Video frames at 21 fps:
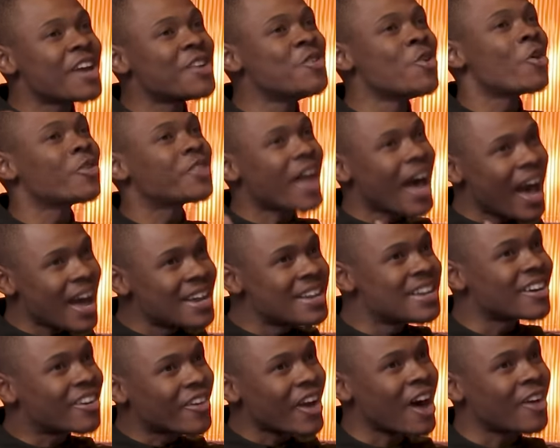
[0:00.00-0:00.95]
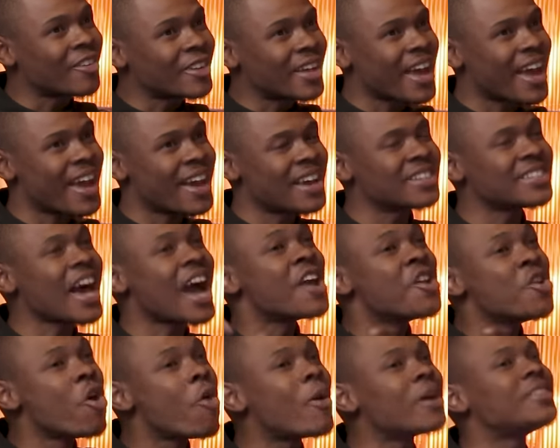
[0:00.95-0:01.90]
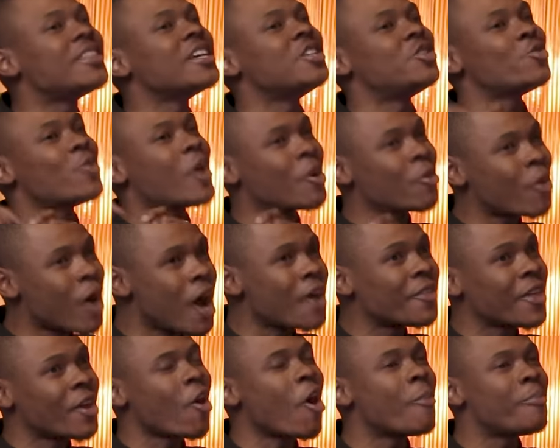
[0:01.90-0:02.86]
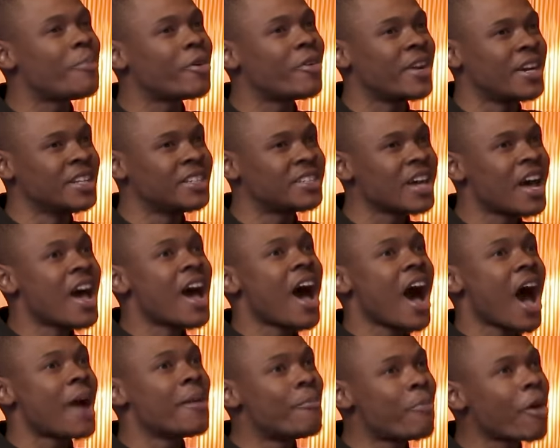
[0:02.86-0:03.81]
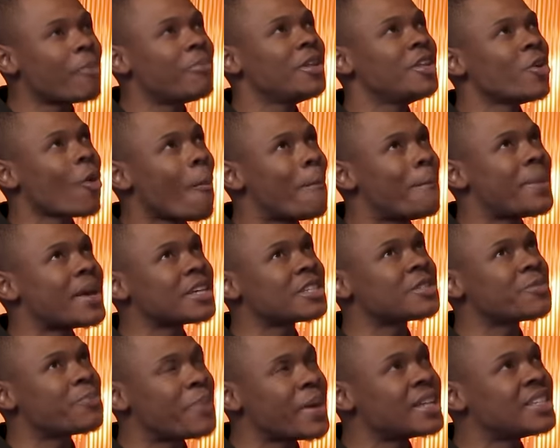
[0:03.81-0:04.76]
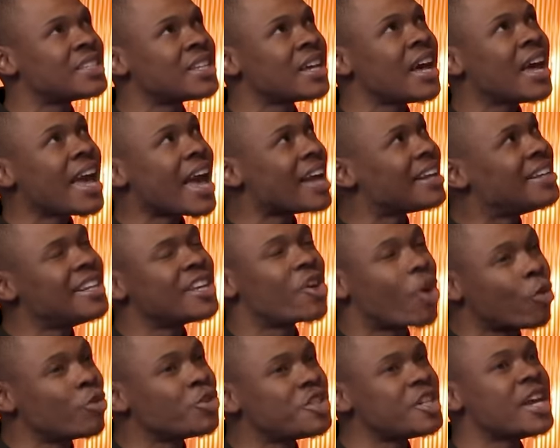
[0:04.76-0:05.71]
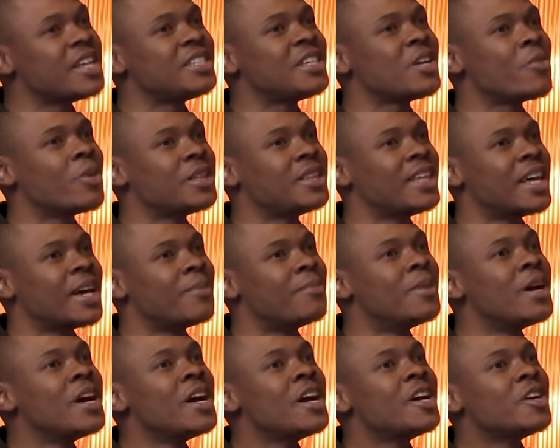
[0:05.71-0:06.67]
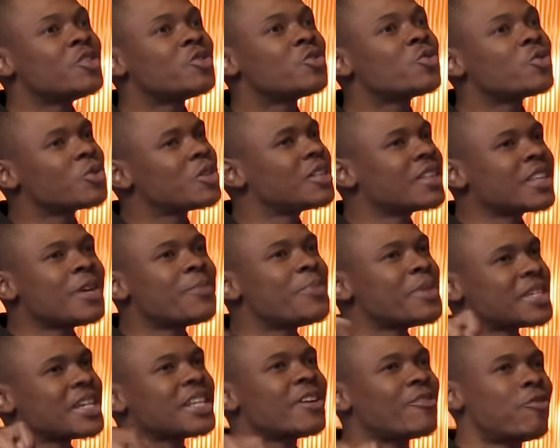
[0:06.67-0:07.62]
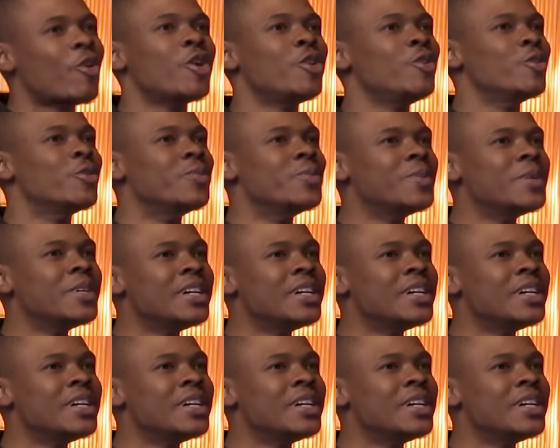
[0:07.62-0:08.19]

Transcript: I know the underground gangs. I know what they do. I know how they operate. I'm probably your best bet at negotiating with them to piece out the volume.